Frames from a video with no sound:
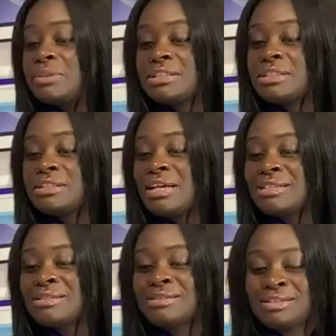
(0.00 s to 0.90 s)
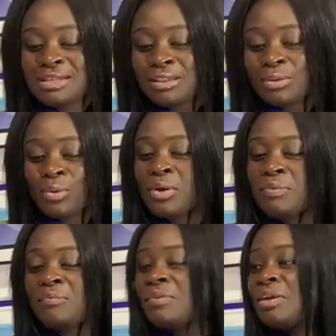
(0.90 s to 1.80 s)
but just that little
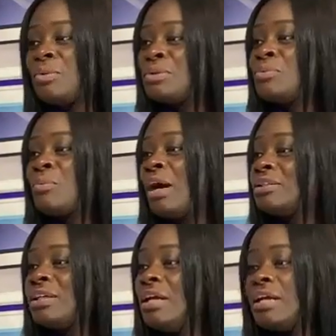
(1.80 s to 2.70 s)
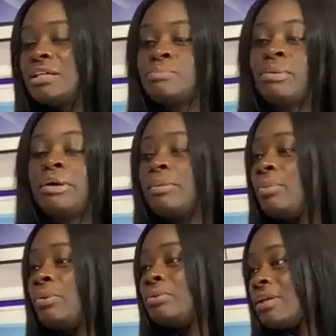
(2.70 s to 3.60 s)
one video you watch, it just brighten
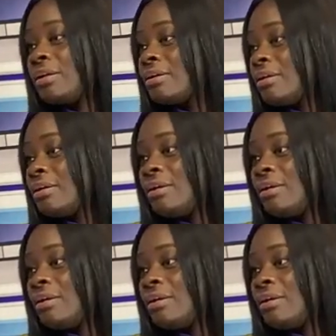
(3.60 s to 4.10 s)
up your whole day.